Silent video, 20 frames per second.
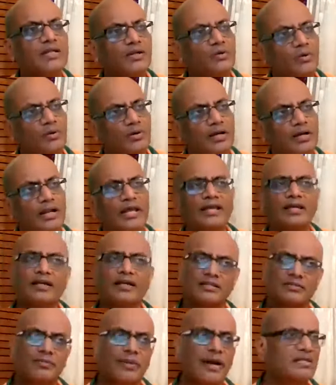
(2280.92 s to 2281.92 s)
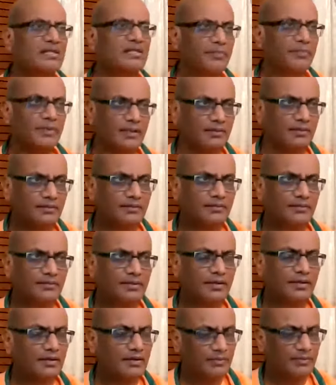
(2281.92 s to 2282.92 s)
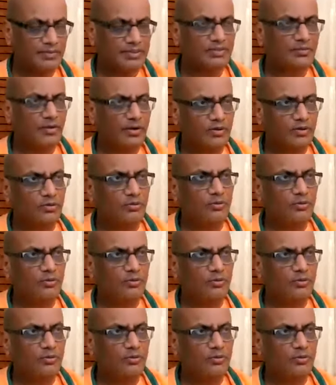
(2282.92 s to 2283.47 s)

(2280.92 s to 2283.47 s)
I don't like is bad smell, which is going